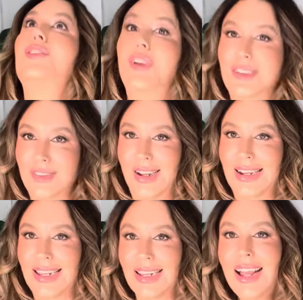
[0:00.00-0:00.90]

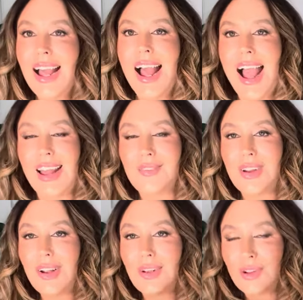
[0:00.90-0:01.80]
frustrating. And when
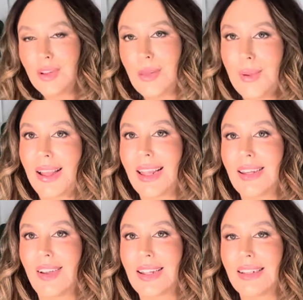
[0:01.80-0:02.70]
I look on the back
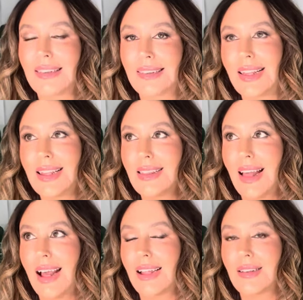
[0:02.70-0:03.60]
end, I can see
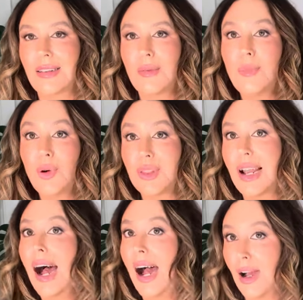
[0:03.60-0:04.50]
that more
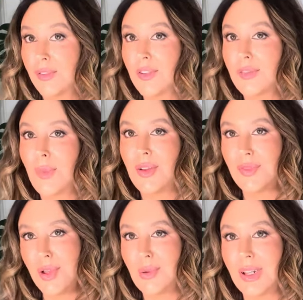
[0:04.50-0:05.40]
than half of my
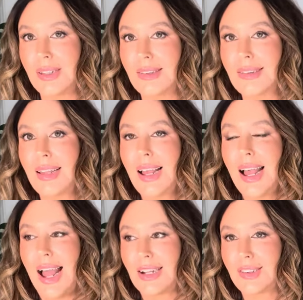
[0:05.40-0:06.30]
viewers
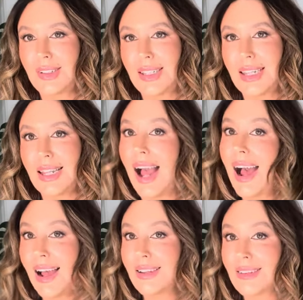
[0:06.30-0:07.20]
actually
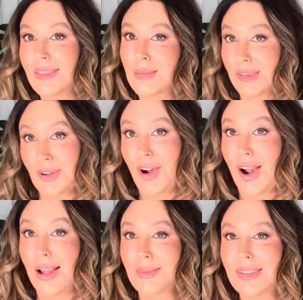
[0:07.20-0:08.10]
aren't
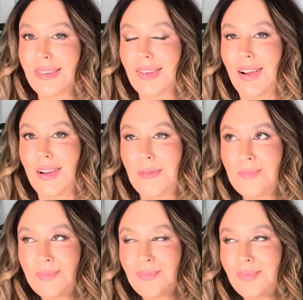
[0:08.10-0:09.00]
subscribed. So
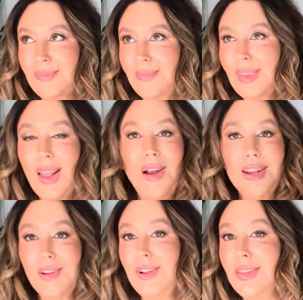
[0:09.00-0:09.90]
I
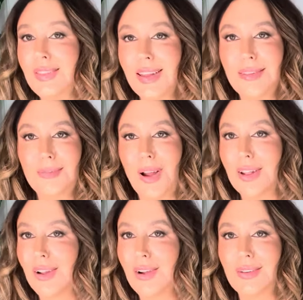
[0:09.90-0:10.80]
know that there's my
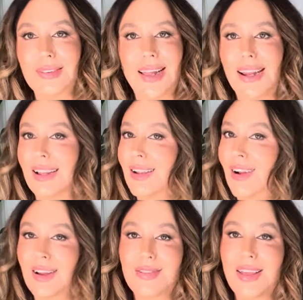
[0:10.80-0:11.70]
girls that
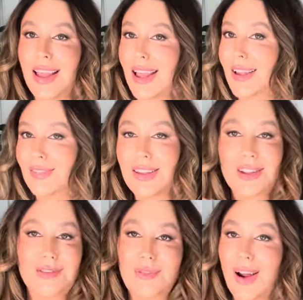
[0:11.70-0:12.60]
are there, that
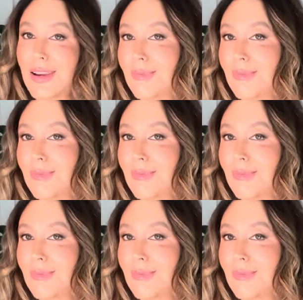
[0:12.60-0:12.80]
you write in